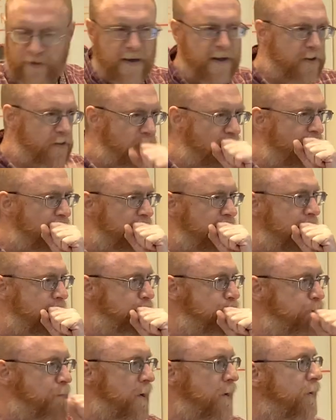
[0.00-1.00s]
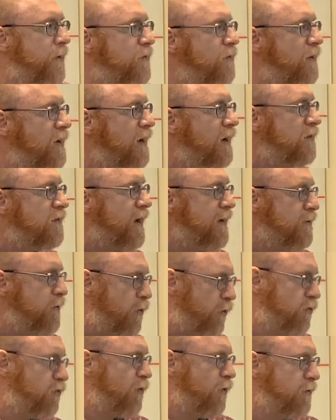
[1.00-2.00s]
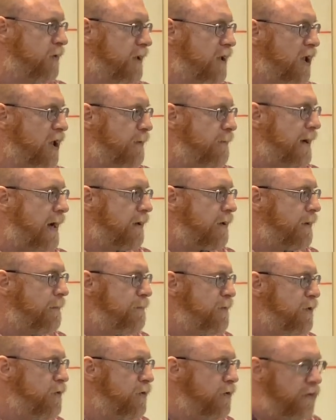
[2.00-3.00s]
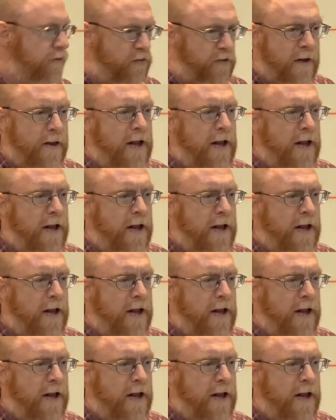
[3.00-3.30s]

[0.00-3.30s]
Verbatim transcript: said is already embarrassing because I know so little about computers.